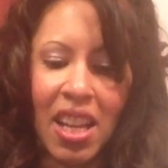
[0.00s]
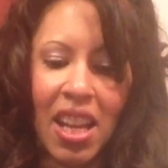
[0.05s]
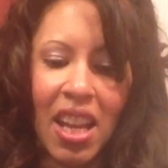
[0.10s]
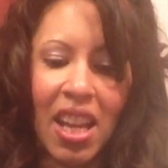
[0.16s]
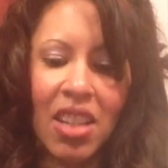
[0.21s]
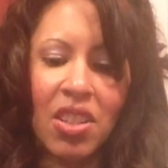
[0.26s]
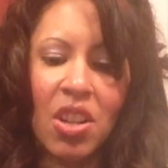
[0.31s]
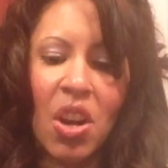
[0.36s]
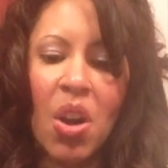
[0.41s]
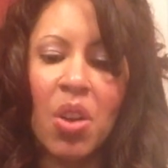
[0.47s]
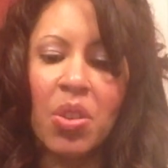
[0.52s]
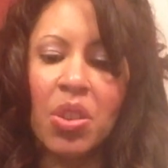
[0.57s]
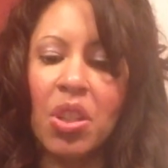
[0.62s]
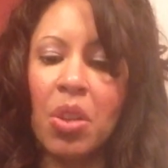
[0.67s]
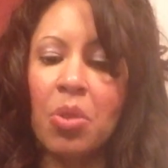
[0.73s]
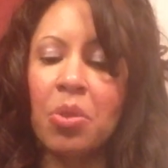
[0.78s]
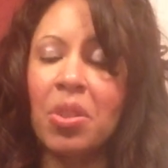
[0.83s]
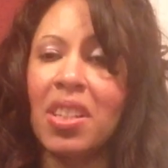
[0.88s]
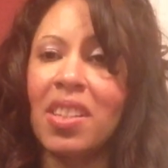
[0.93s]
and
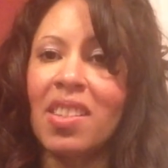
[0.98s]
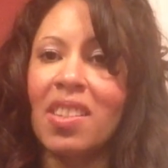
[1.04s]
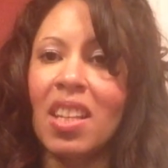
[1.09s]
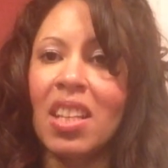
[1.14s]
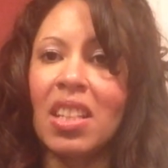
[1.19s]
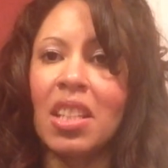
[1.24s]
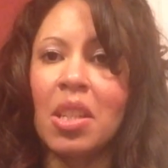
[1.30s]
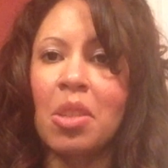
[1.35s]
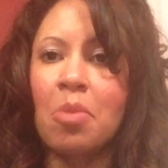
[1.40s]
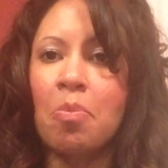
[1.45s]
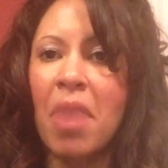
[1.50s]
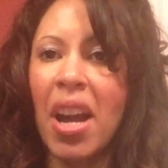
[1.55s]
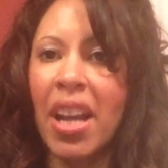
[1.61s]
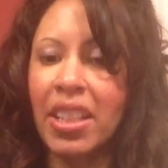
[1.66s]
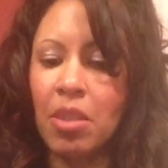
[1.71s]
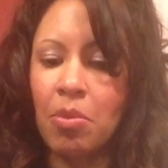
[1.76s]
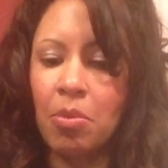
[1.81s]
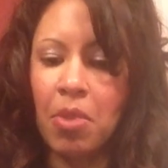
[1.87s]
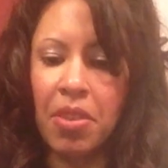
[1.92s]
also to send his
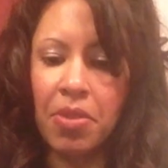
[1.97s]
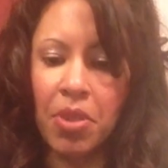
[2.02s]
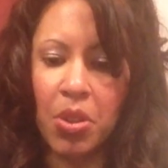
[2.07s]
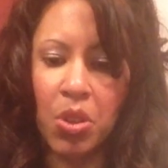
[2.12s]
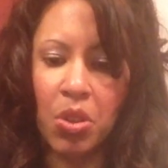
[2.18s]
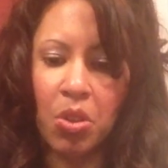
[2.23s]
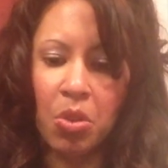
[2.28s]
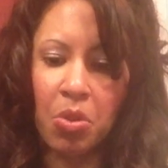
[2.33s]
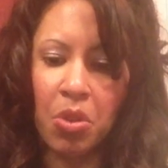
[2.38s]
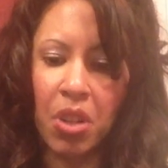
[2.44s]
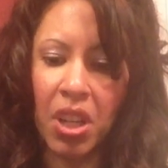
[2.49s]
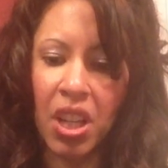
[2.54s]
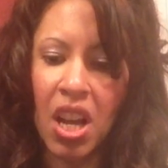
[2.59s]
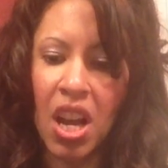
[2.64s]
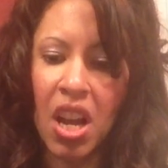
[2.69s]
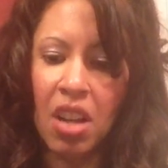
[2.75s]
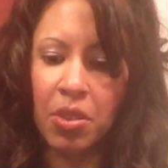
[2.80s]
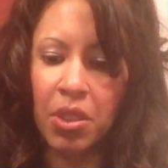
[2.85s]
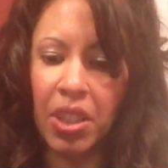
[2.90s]
mighty rivers through the
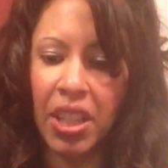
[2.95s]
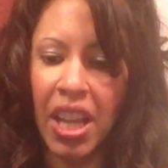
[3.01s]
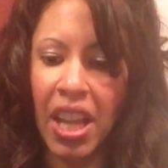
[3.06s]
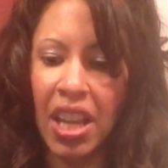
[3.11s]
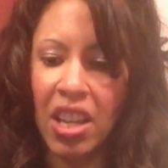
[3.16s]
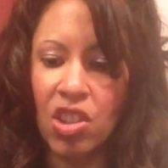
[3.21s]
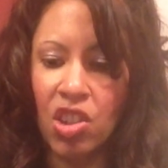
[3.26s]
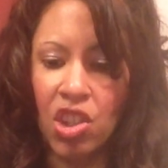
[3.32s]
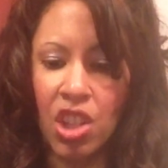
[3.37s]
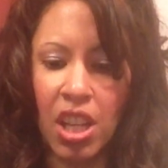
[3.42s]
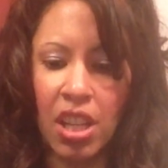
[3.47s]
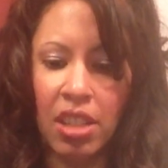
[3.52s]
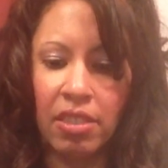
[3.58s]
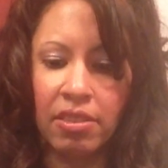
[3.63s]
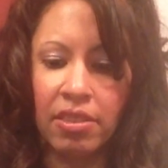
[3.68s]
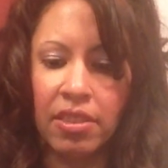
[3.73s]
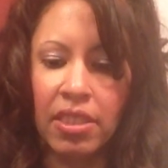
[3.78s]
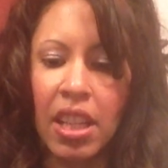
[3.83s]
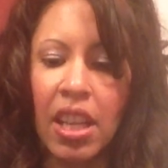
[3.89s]

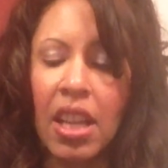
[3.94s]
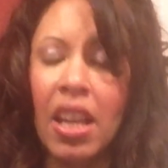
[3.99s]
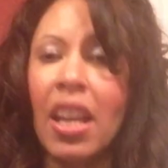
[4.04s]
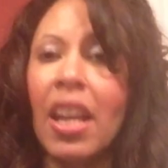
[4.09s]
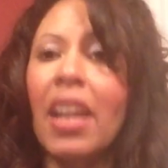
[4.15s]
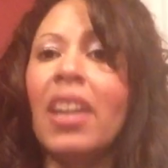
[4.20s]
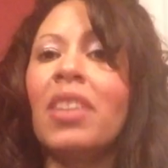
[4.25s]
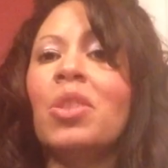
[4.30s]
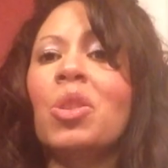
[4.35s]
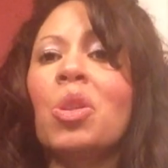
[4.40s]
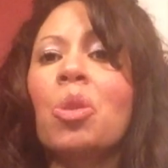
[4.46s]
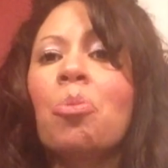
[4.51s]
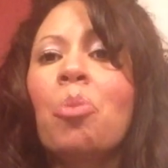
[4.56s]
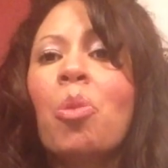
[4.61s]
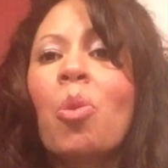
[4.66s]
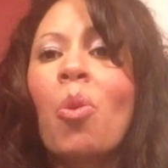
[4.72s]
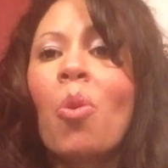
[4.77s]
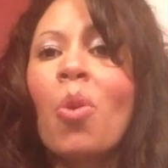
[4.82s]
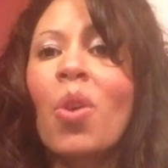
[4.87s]
congregation and to
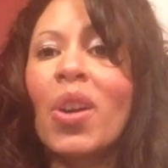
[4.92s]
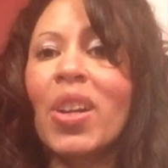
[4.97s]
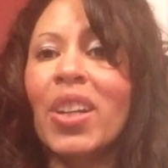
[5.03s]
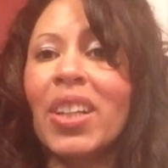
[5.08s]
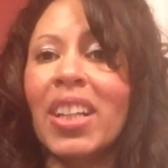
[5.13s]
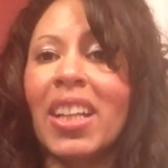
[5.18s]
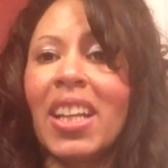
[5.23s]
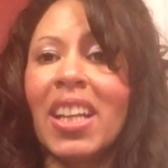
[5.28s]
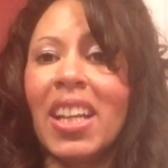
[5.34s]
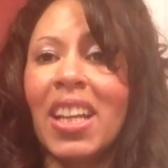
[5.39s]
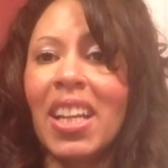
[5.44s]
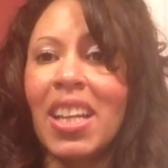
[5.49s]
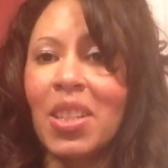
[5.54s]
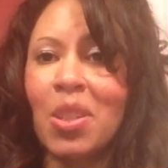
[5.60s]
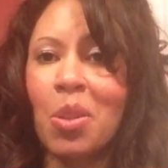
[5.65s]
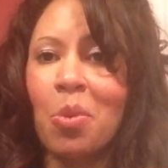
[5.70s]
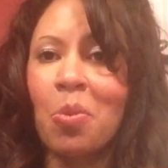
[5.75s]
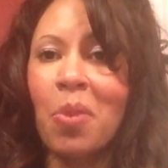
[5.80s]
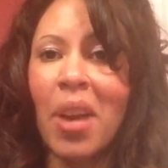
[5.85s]
pour
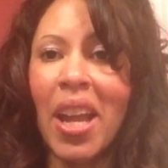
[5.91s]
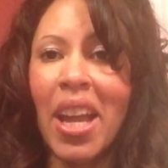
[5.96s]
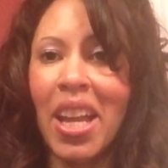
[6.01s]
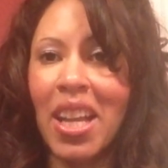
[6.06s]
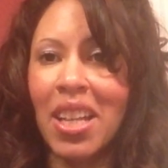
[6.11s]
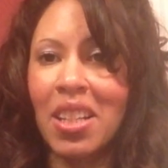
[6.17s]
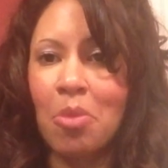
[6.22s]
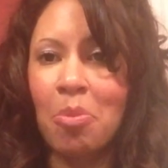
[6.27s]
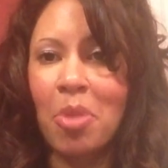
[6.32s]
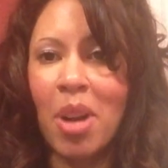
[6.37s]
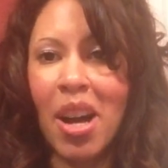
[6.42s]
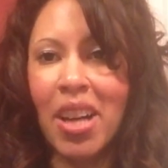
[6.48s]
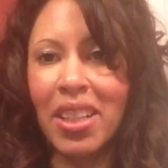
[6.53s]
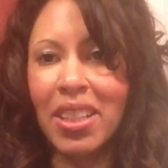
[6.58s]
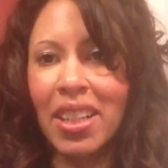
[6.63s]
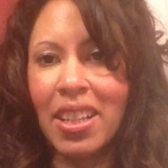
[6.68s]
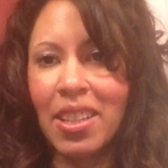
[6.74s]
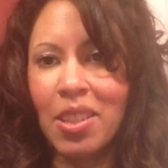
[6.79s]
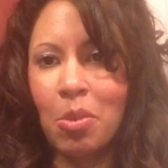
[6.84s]
his rain upon
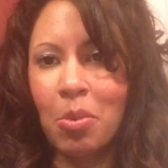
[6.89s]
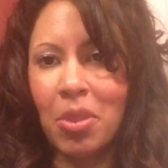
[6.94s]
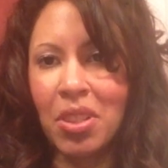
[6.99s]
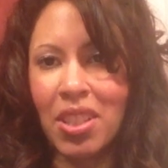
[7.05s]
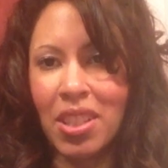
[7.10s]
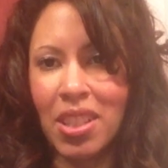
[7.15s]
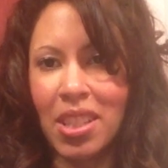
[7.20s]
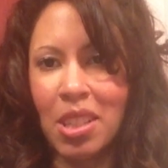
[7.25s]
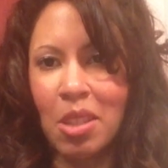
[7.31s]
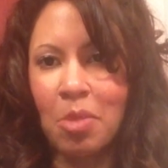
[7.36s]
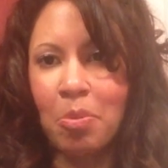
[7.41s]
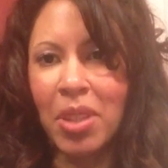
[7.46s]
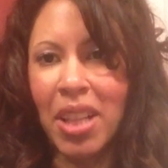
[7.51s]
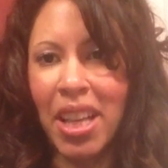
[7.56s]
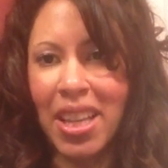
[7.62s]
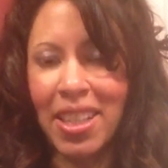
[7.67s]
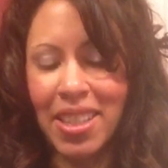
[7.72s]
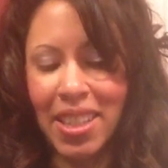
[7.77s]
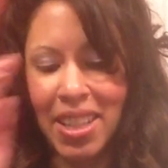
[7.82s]
us, which is his
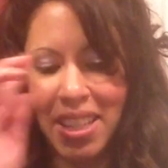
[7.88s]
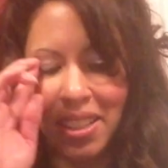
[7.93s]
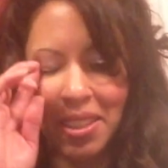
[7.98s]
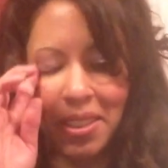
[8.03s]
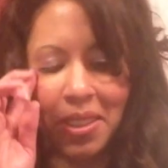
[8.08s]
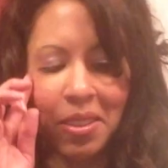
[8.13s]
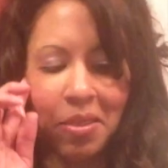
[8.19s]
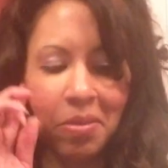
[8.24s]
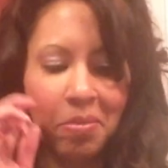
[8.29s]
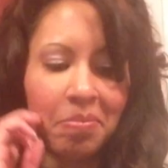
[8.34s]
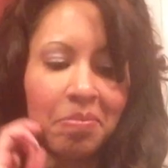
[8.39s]
blessings.